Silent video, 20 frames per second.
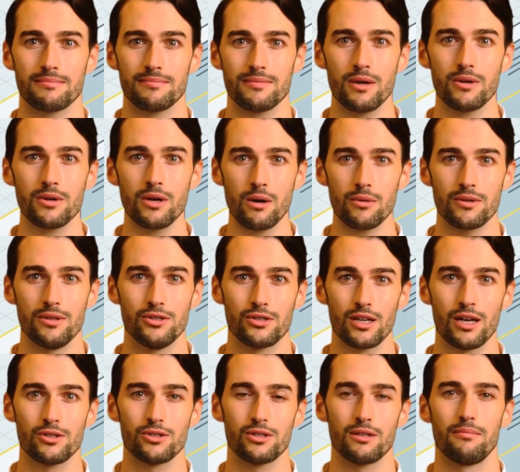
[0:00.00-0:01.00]
A code
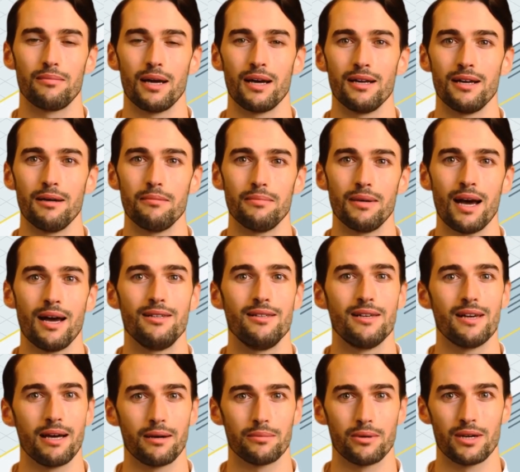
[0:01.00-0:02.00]
injection may impact
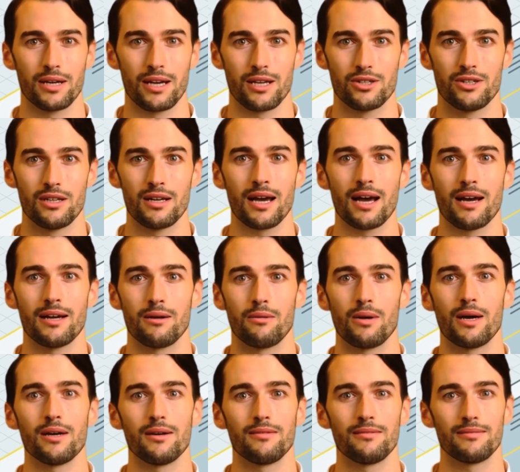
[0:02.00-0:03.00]
an application
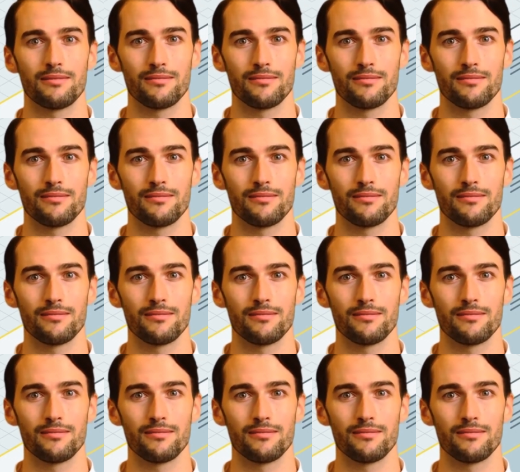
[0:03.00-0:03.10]
anywhere,